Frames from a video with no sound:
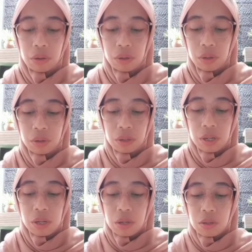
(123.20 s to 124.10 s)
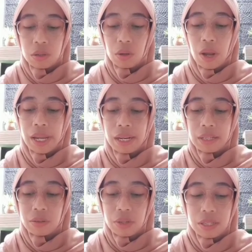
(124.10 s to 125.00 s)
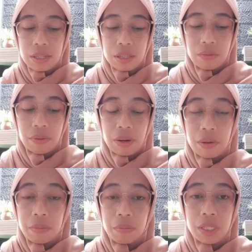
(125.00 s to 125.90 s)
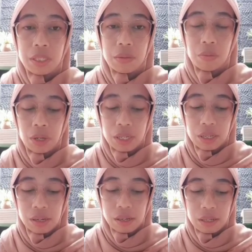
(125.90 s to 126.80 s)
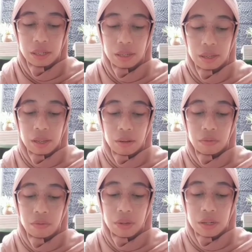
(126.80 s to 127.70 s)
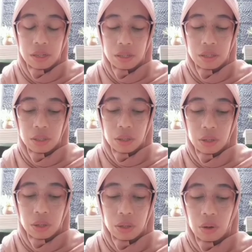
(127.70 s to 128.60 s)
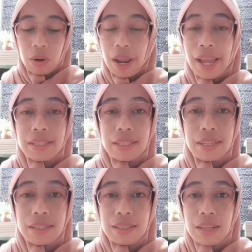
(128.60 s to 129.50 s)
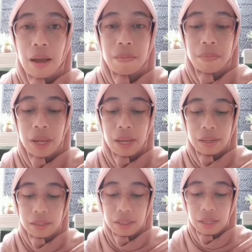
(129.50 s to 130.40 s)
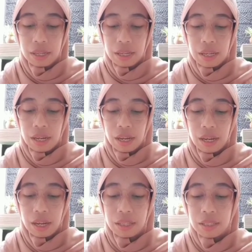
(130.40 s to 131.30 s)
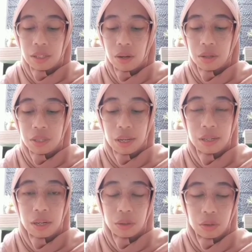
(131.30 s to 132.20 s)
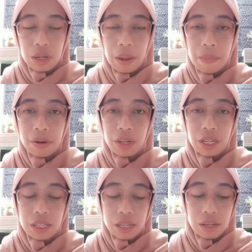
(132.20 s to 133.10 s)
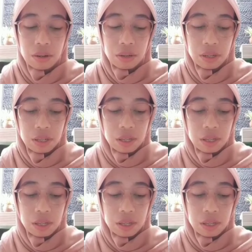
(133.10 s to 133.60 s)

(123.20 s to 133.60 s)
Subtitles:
outlook, so I'll address this very important point early. First, your accent is not bad. It's non-standard to the American ear.